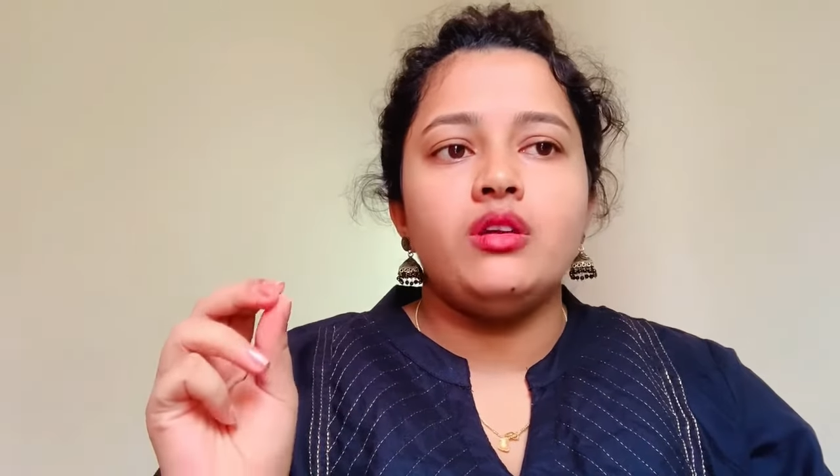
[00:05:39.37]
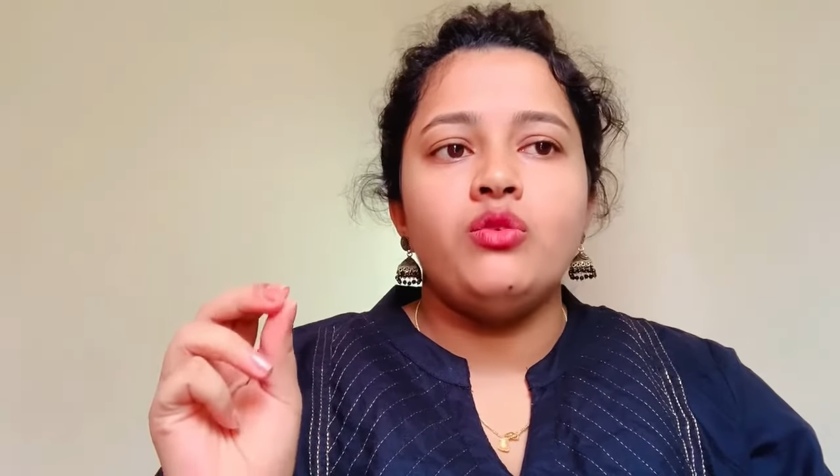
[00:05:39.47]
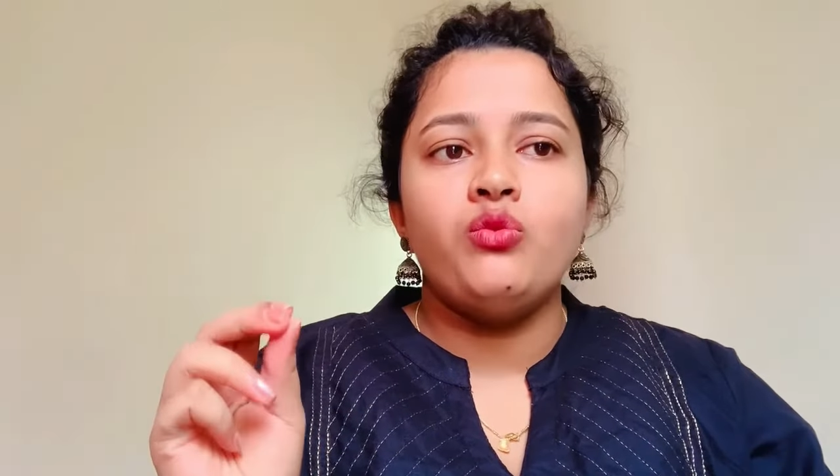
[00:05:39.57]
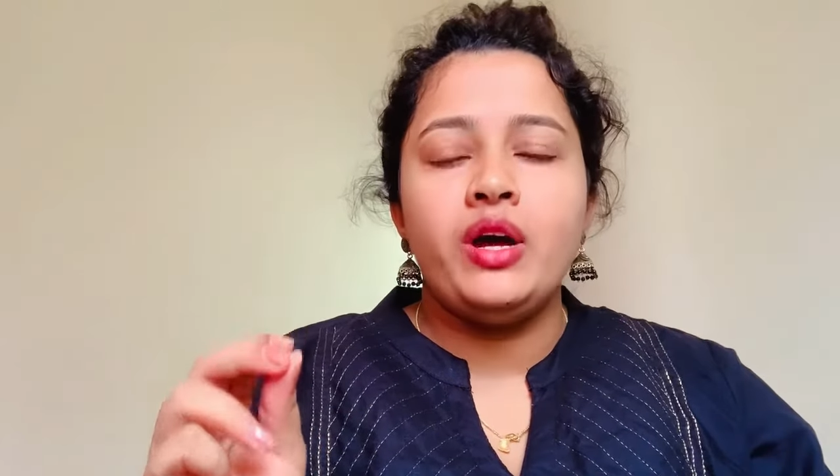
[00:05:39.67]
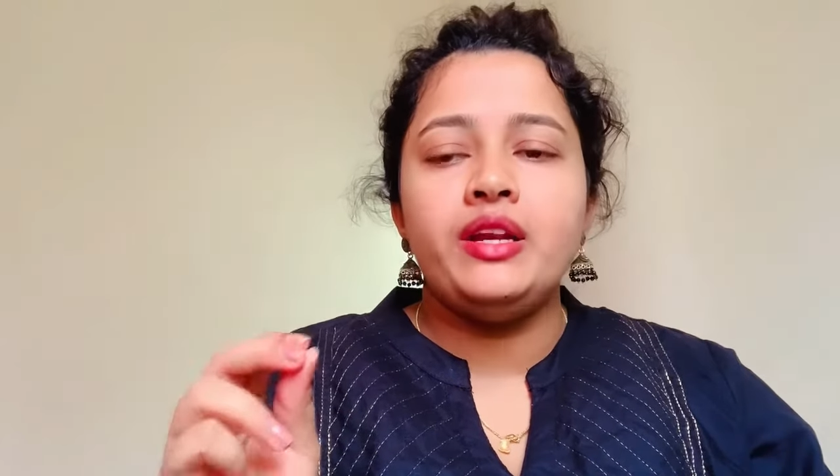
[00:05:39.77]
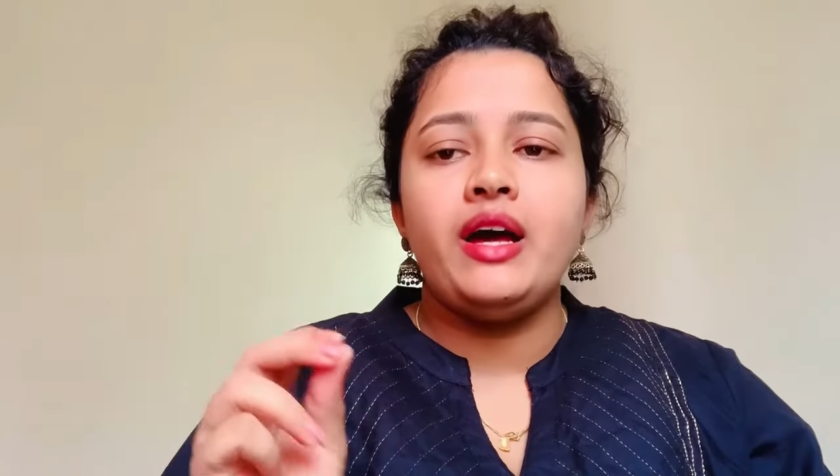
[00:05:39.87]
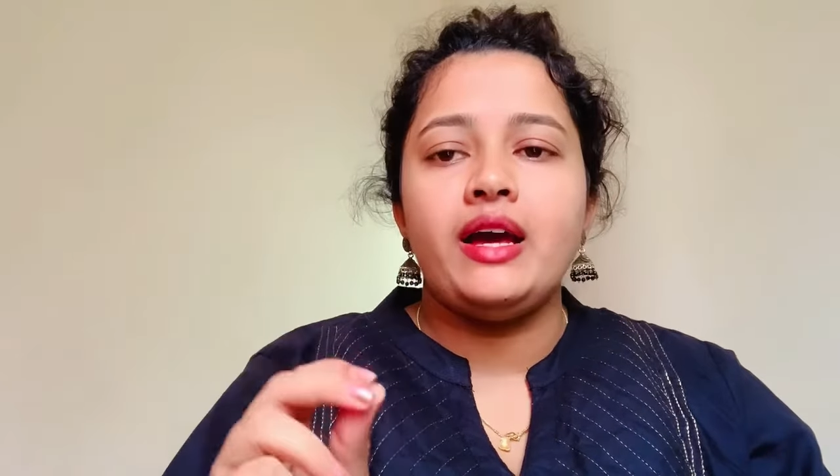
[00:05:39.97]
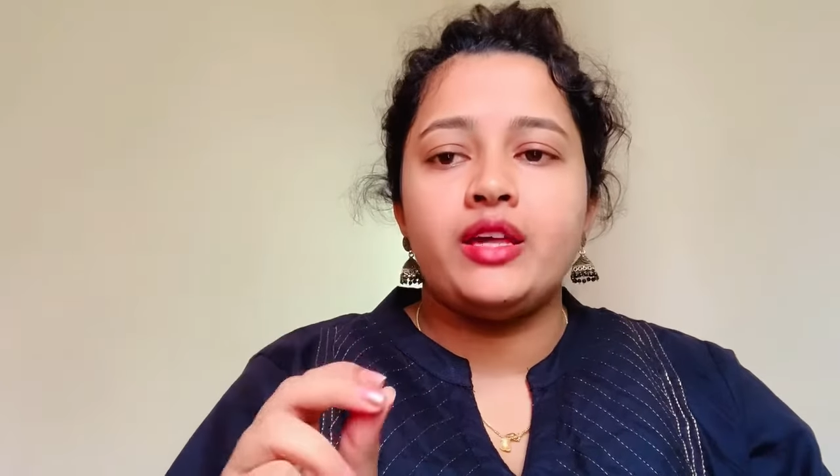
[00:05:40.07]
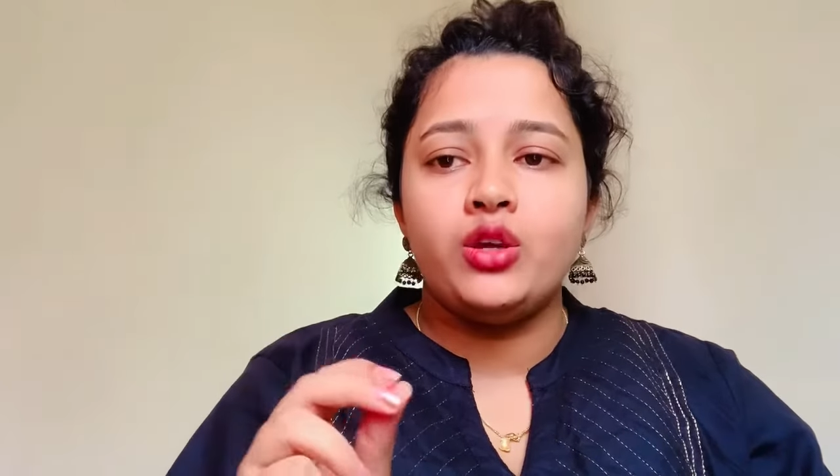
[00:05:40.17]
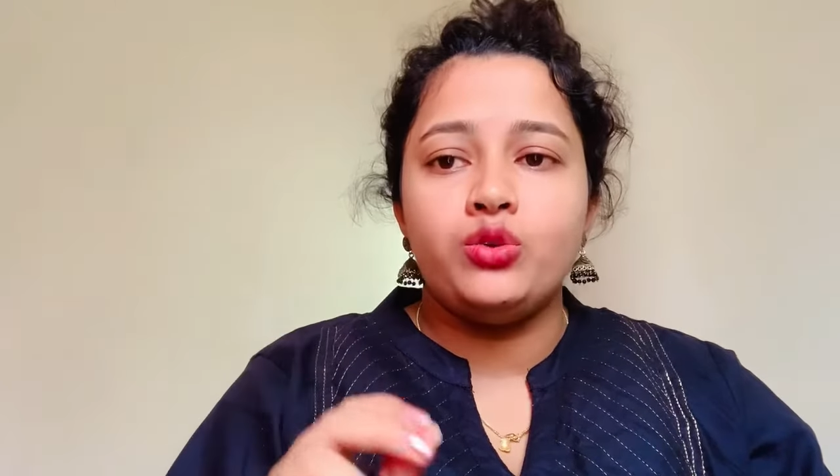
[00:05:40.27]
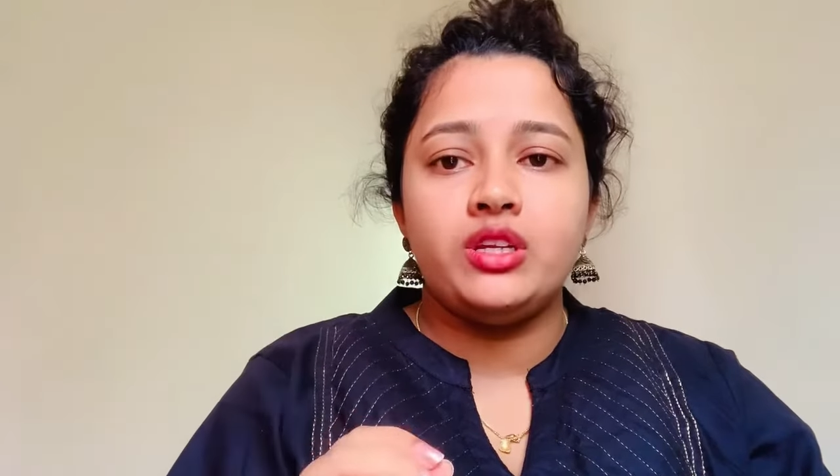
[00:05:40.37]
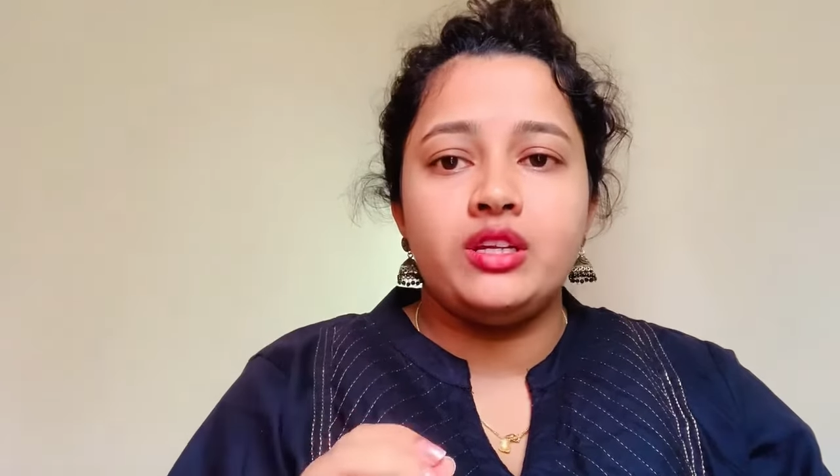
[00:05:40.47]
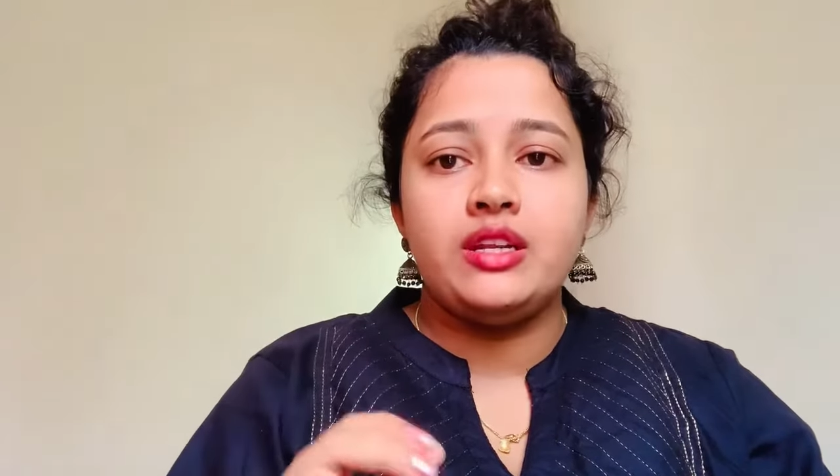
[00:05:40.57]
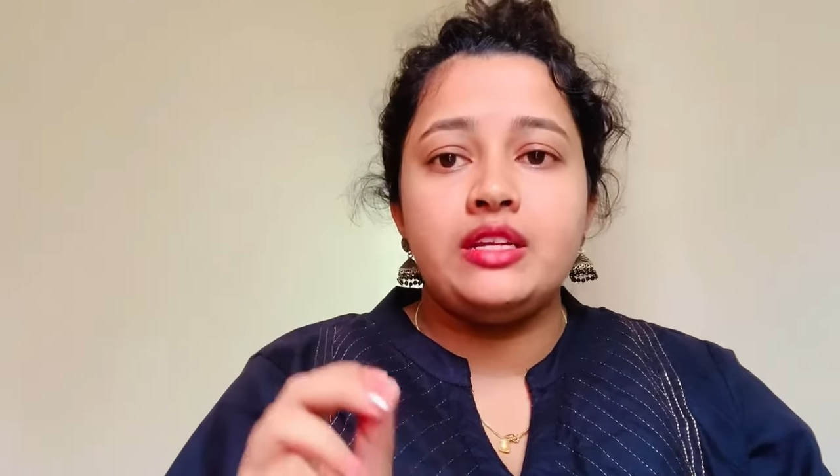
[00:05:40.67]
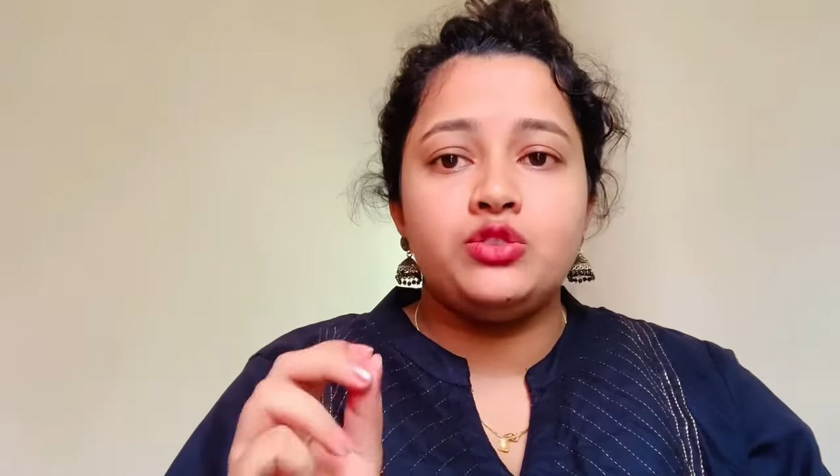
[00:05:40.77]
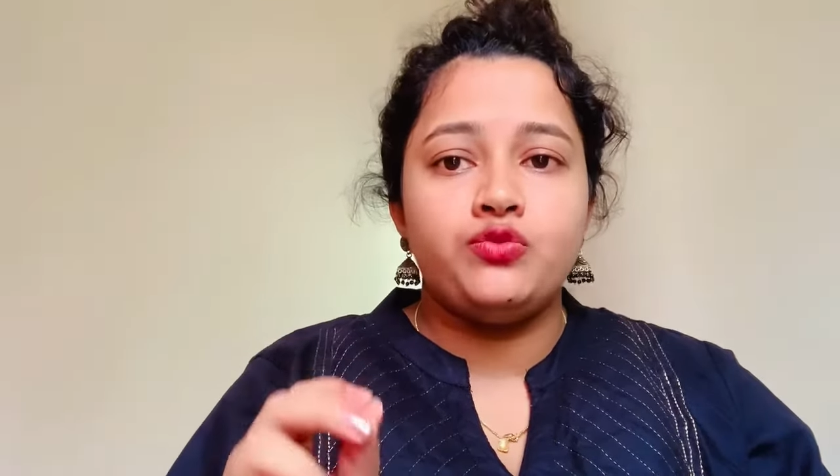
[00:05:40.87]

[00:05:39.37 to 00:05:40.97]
one acute illness